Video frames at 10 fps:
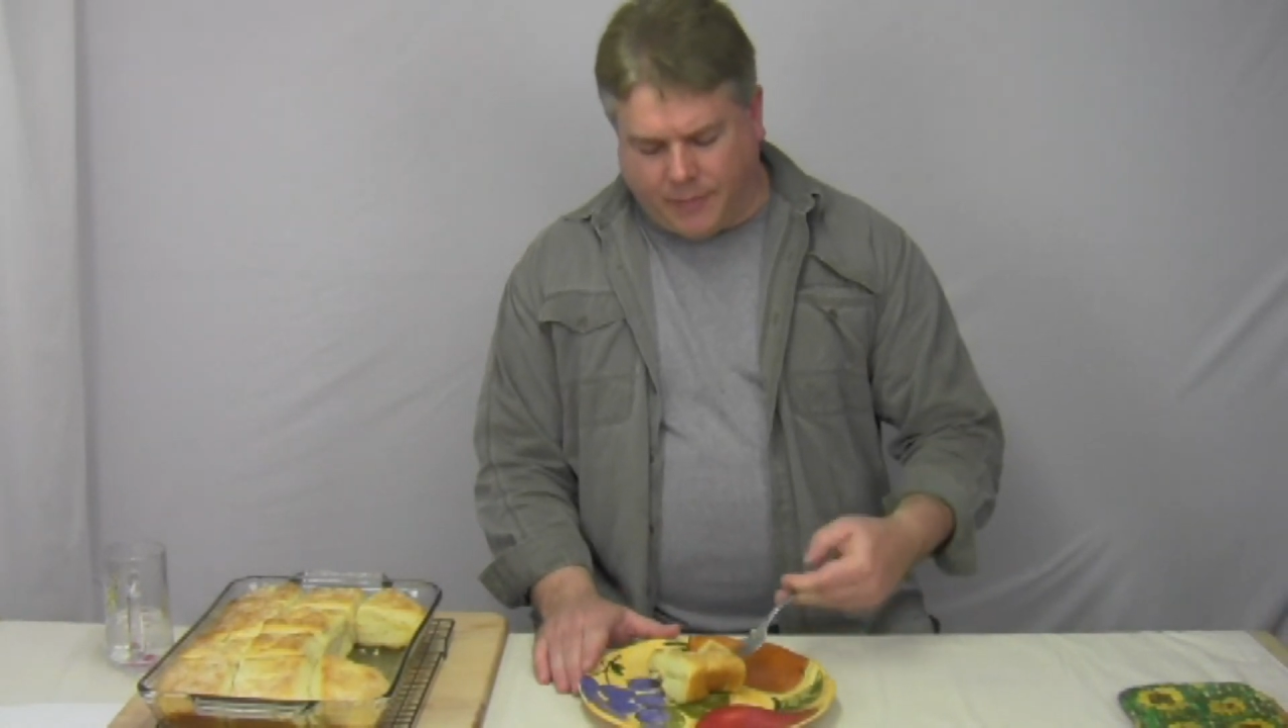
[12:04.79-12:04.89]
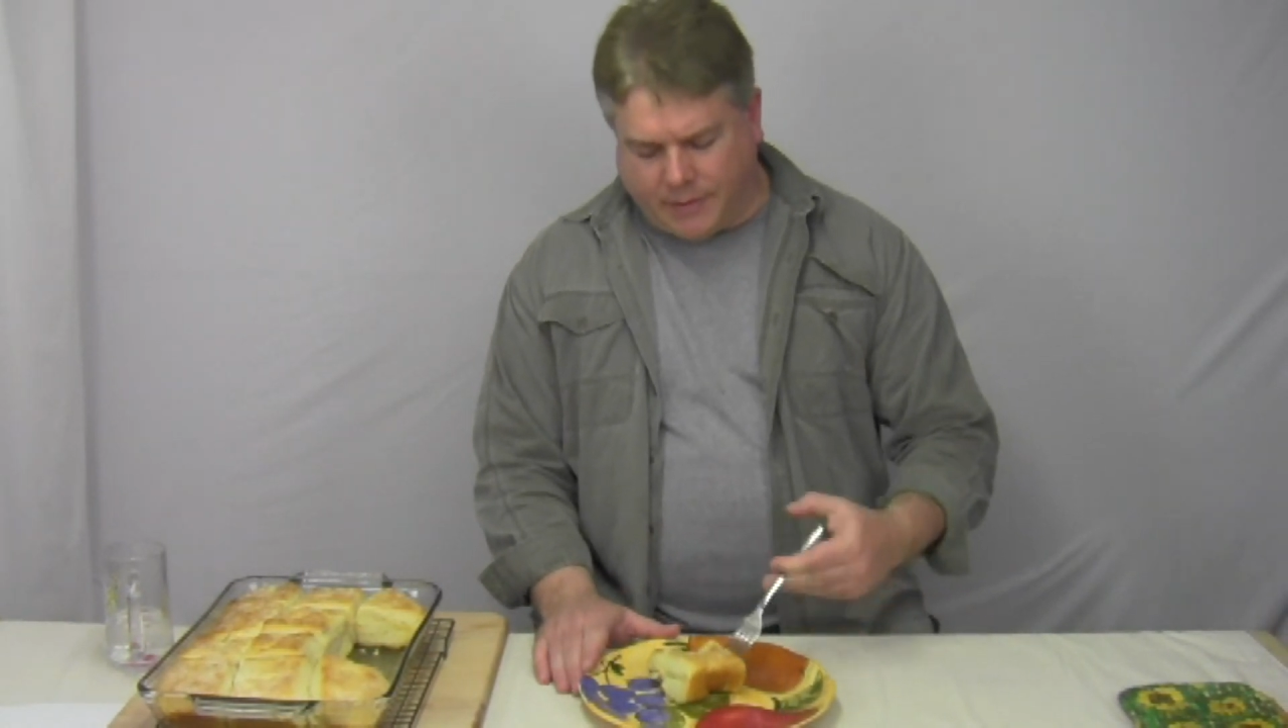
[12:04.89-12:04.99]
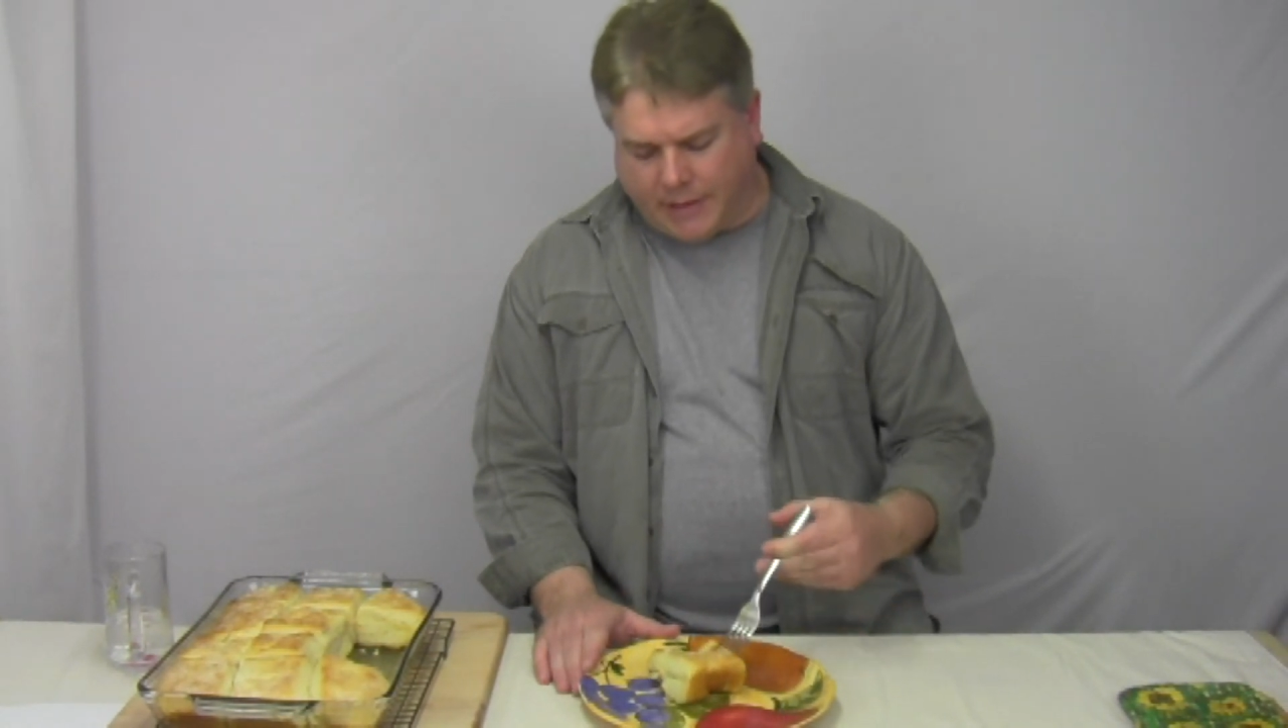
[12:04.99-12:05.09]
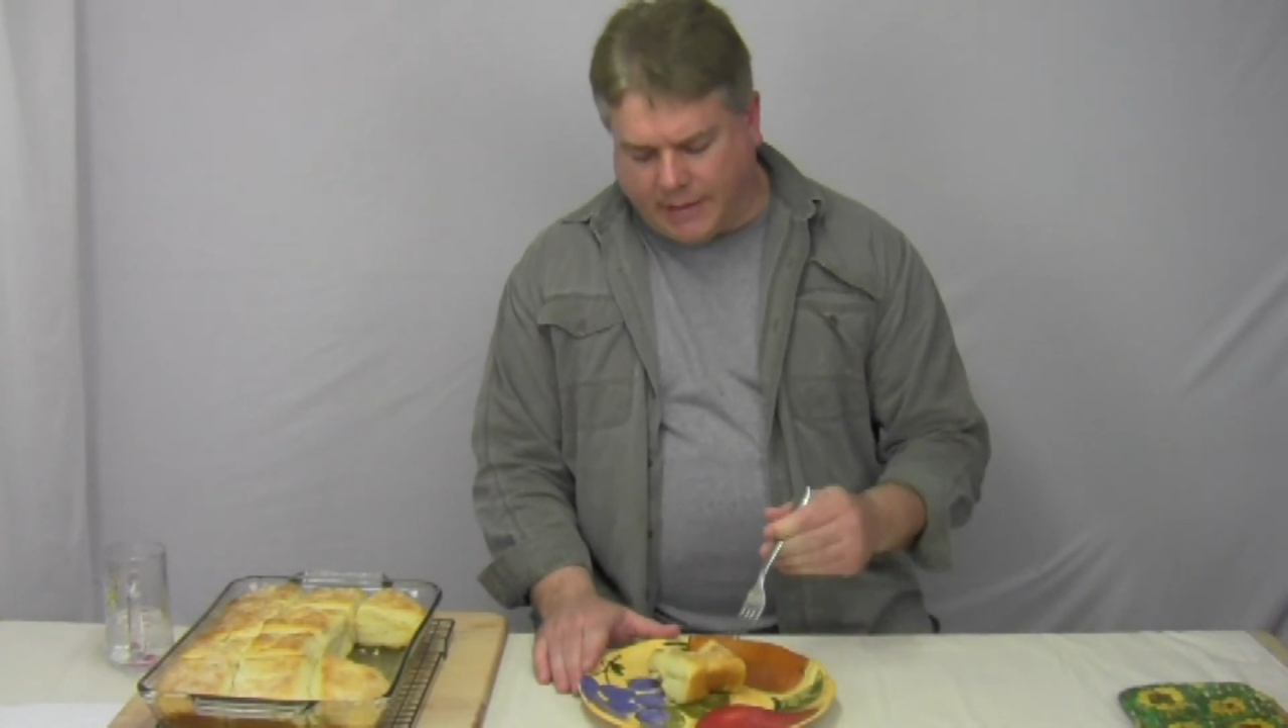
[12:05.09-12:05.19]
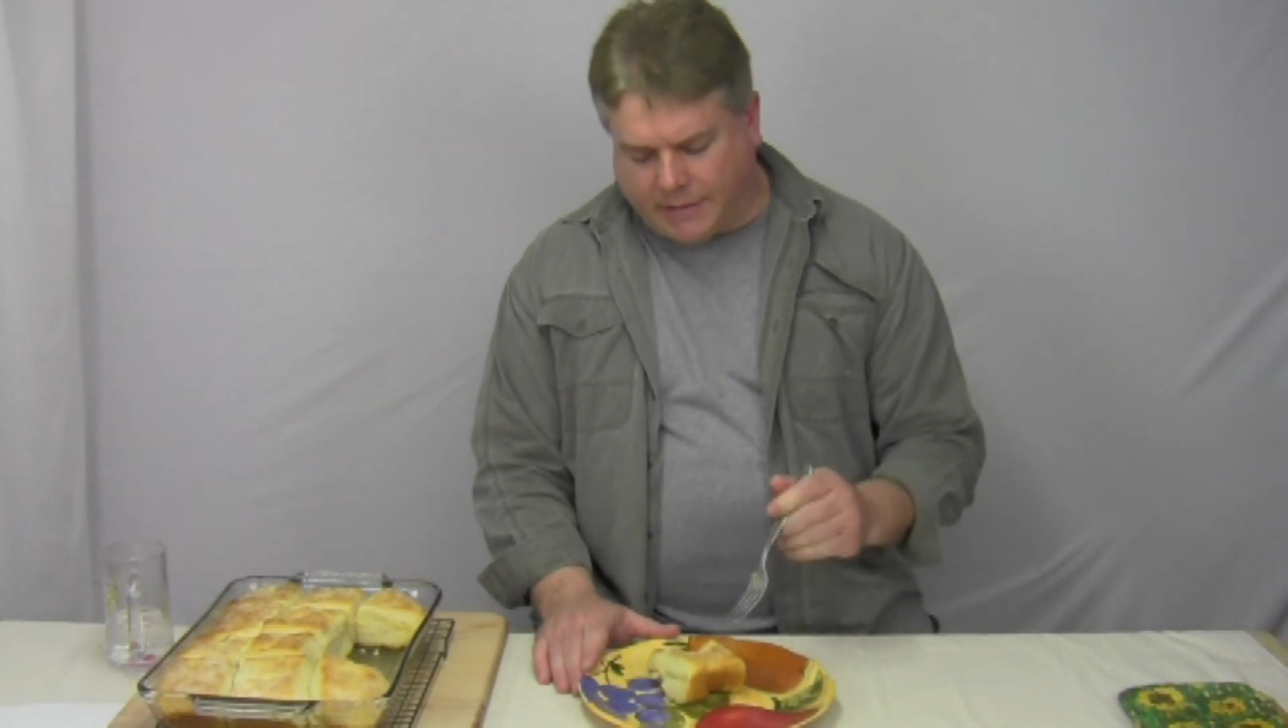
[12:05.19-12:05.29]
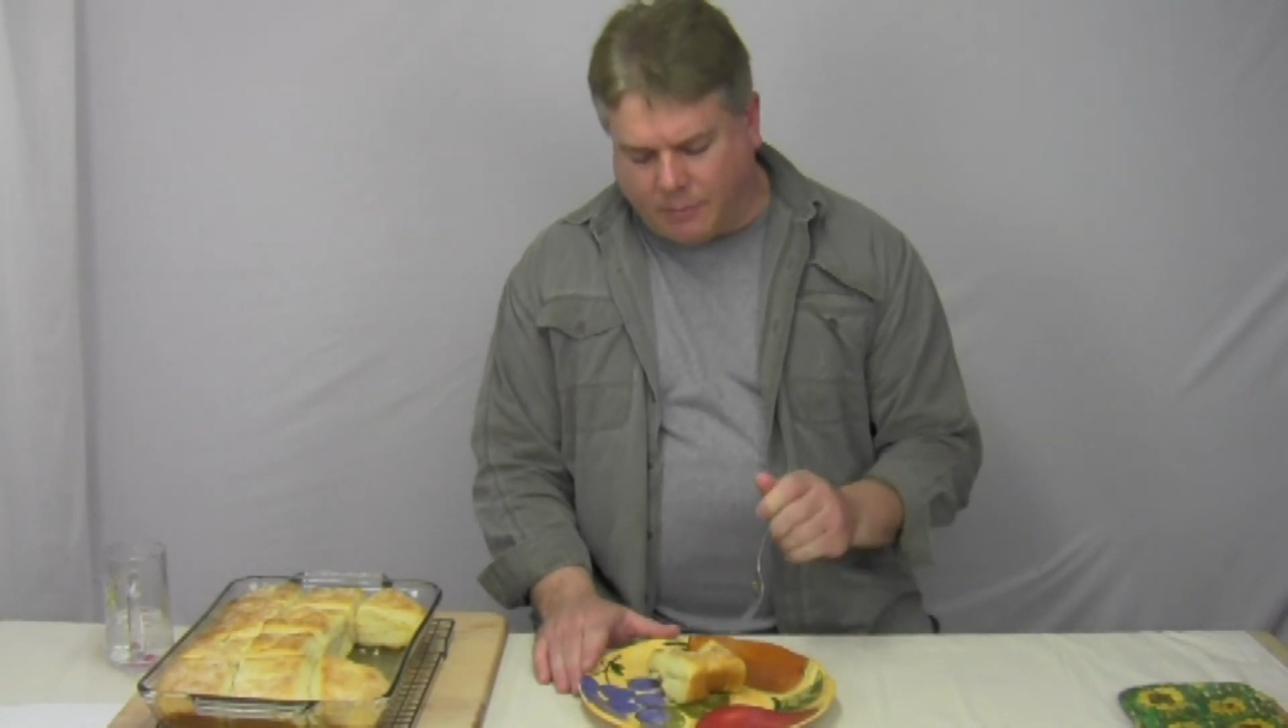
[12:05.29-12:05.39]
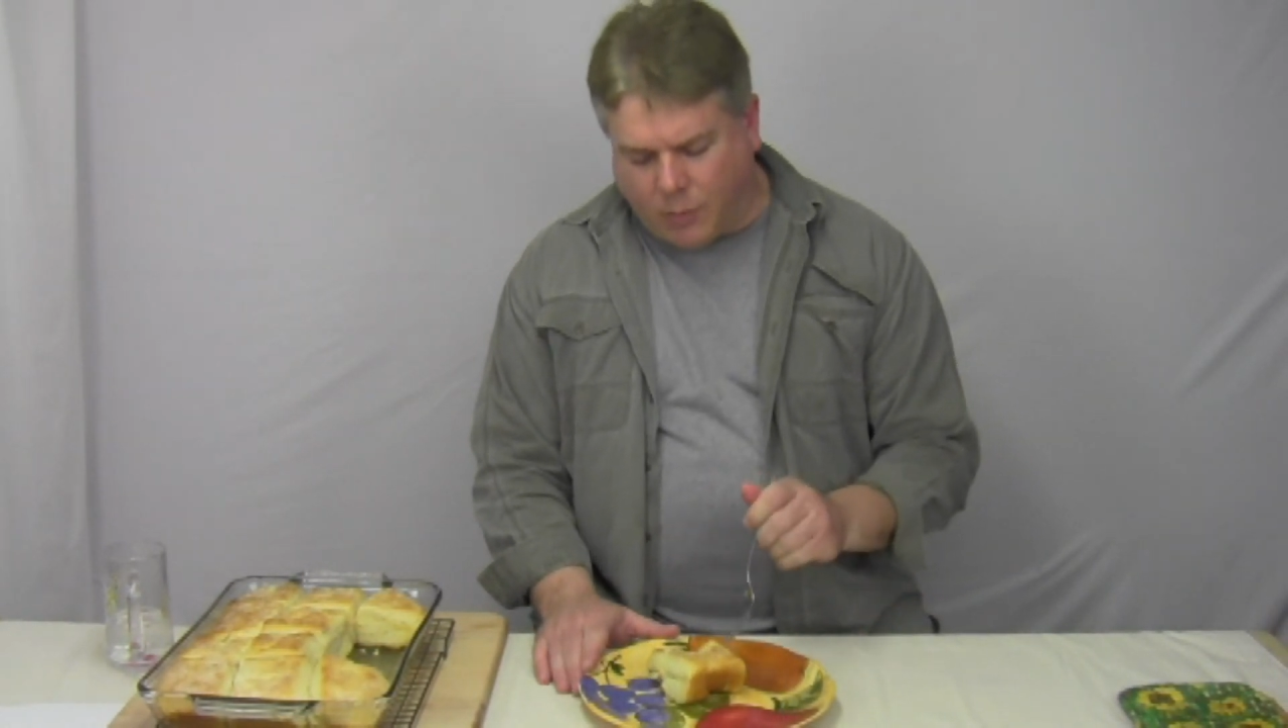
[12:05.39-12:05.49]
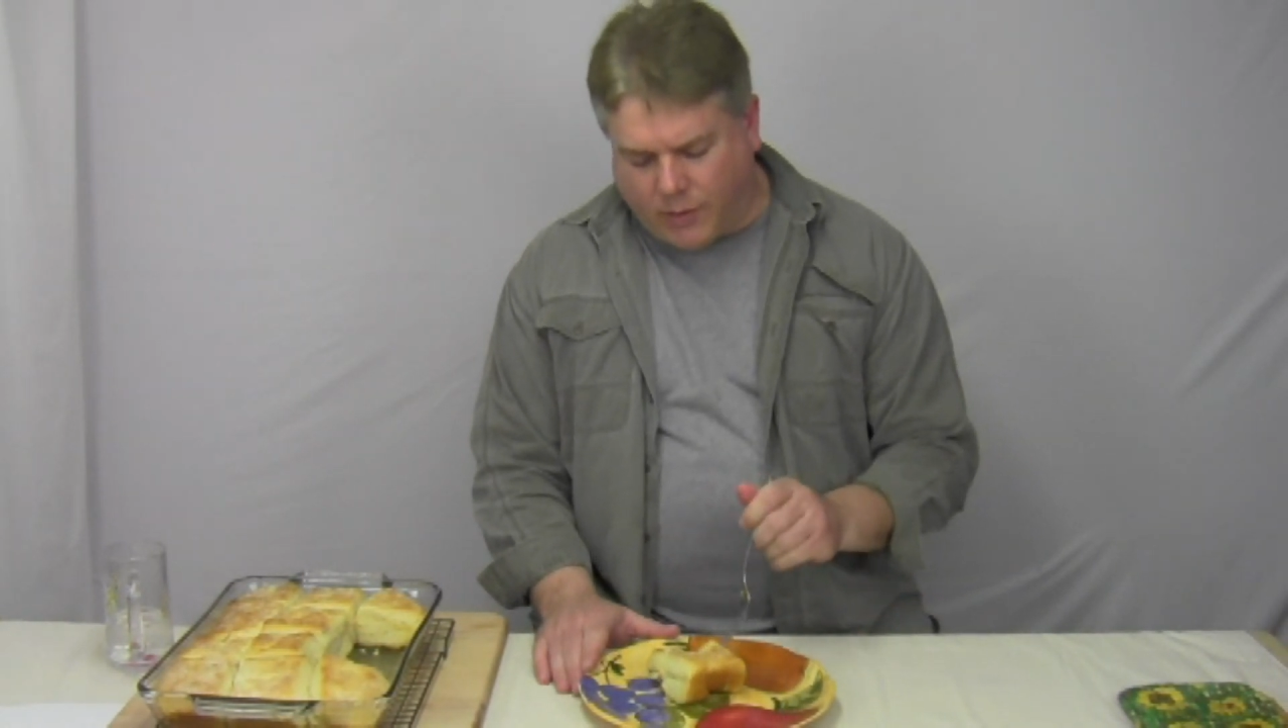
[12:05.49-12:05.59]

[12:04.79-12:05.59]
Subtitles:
It's nice and